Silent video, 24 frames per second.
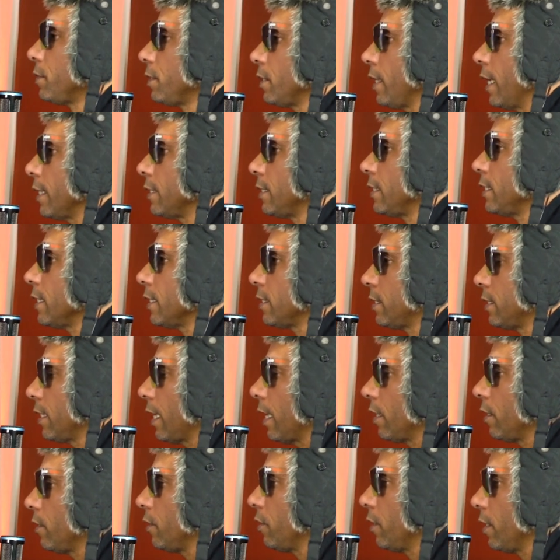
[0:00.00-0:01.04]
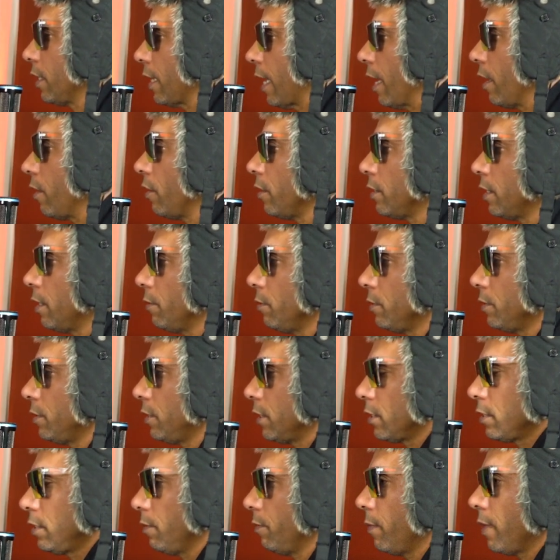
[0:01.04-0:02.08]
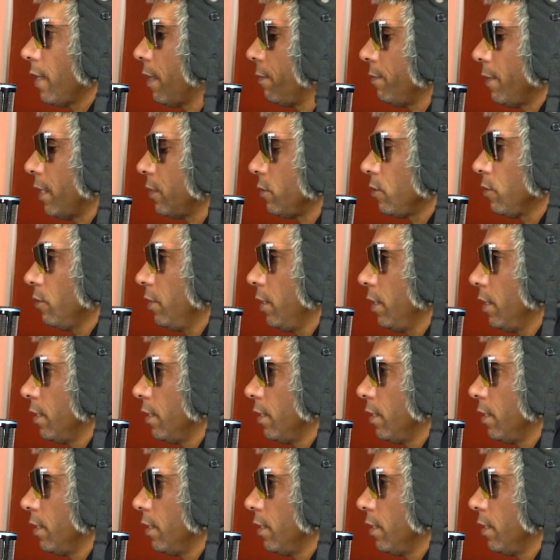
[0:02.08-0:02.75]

know. Like I could 60, be wrong. I don't know. I heard there was 60, but I'm not sure